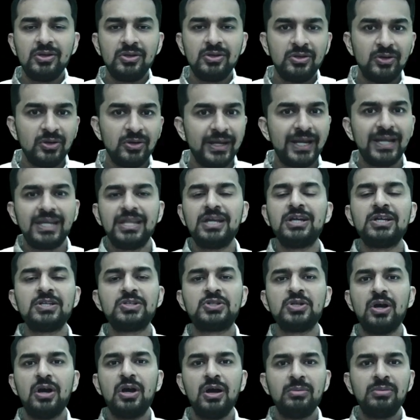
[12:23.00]
you know, getting a
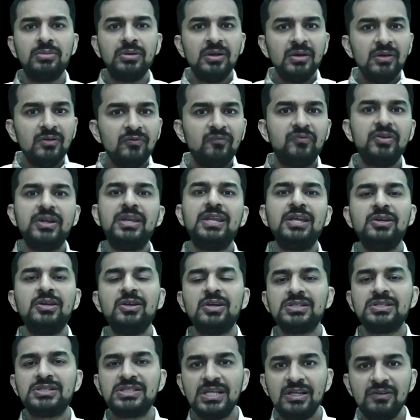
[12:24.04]
job, feeding
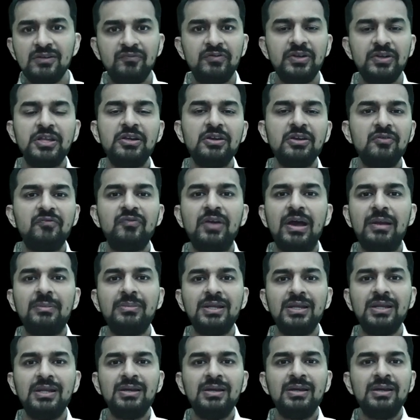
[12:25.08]
yourself, feeding your
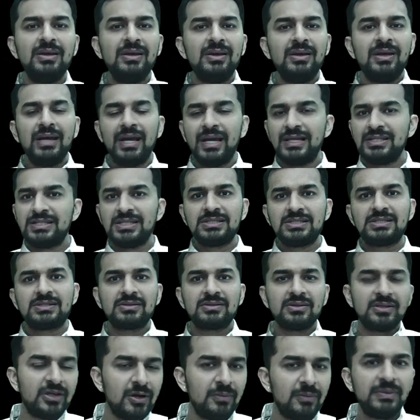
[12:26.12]
family, and just
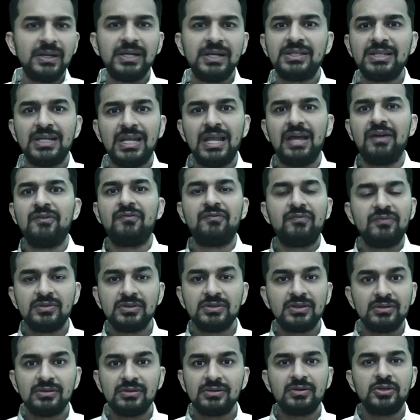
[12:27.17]
complete the life.
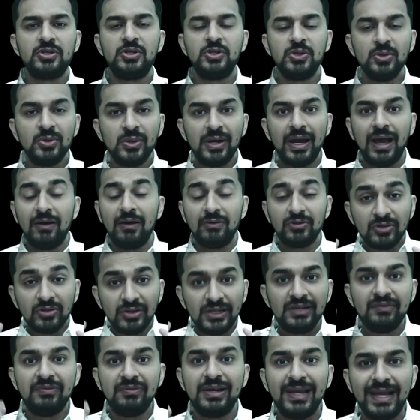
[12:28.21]
You have to
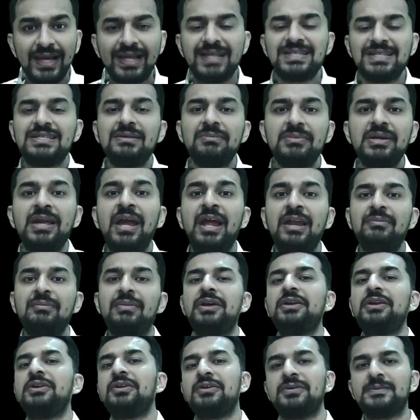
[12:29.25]
leave a legacy behind,
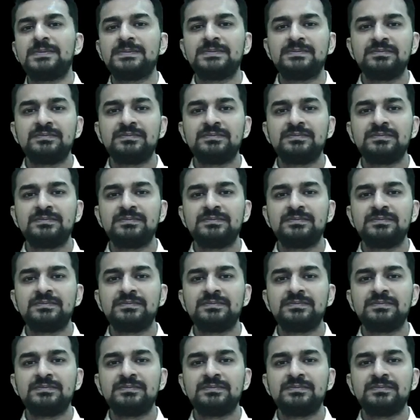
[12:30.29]
my dear.